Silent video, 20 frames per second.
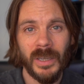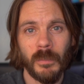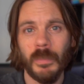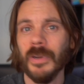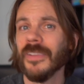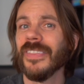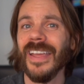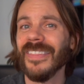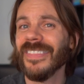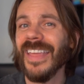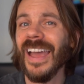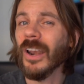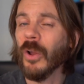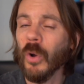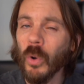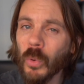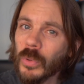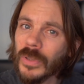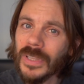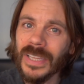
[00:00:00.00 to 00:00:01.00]
but that that
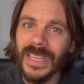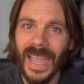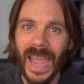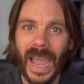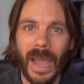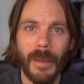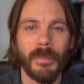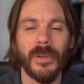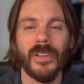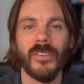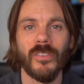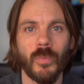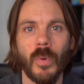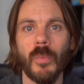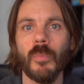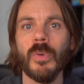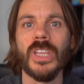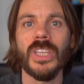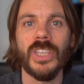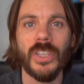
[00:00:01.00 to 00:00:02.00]
only happens
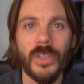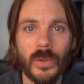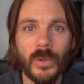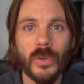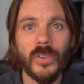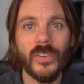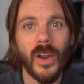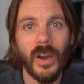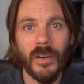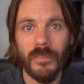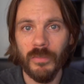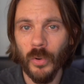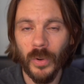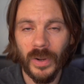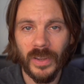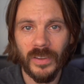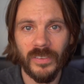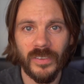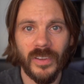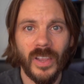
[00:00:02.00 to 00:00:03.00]
when we use our
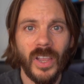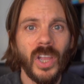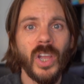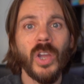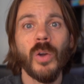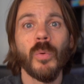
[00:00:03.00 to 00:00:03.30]
voice,